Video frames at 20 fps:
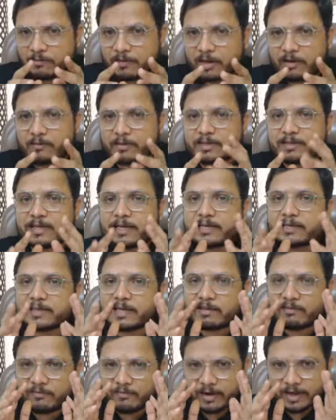frequency is
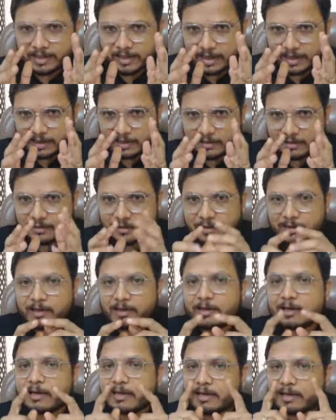infinite.
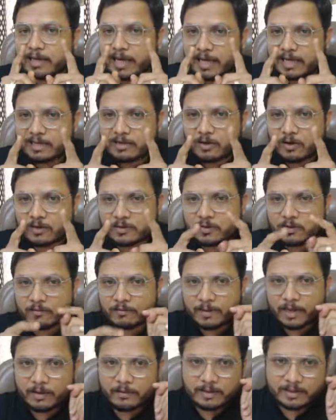Gain crossover
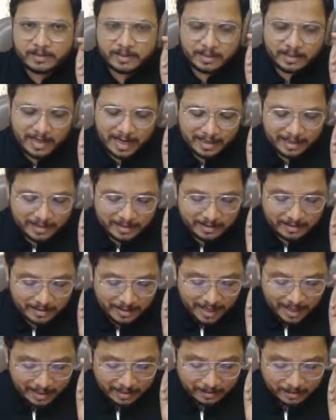frequency that is
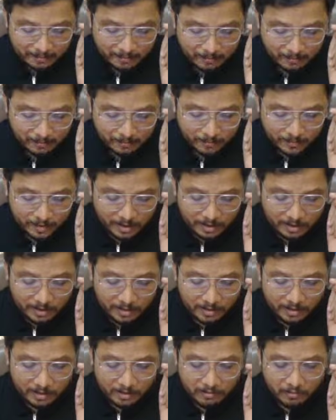10.
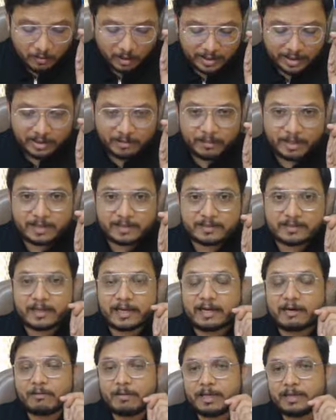What it means?
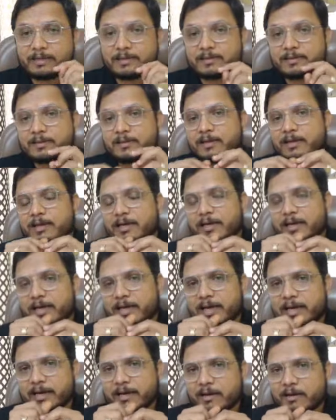It means
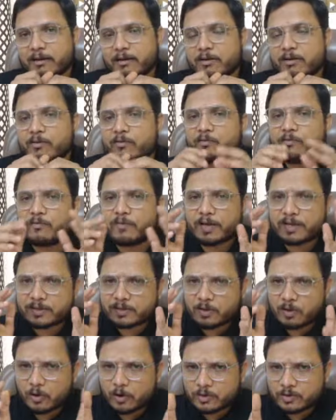here phase
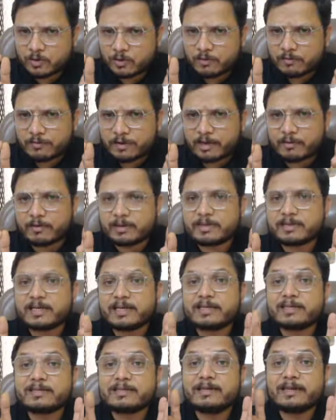crossover frequency
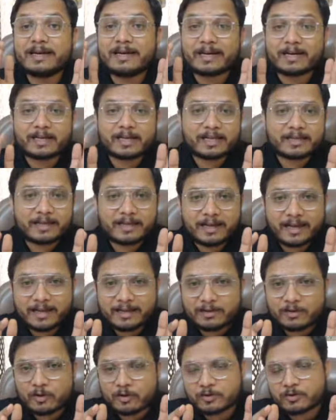is greater than
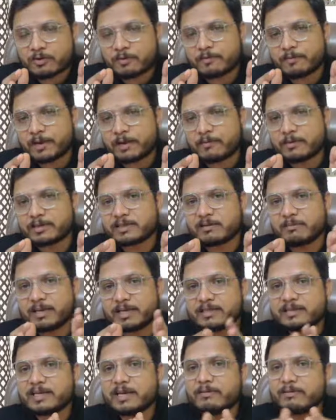gain crossover frequency
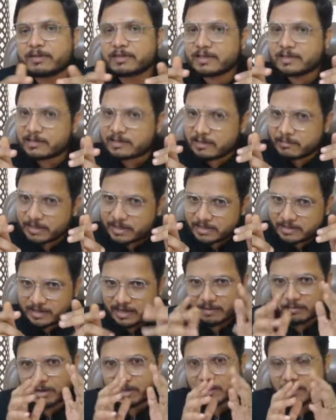means given system is
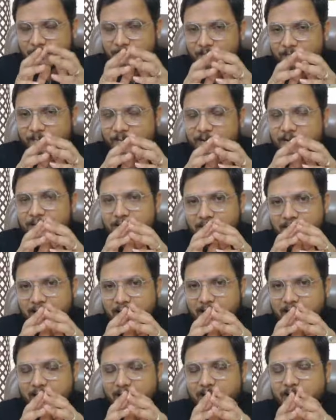stable.
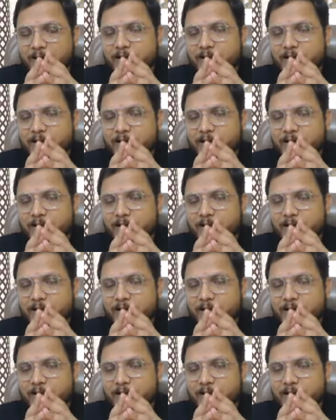Right.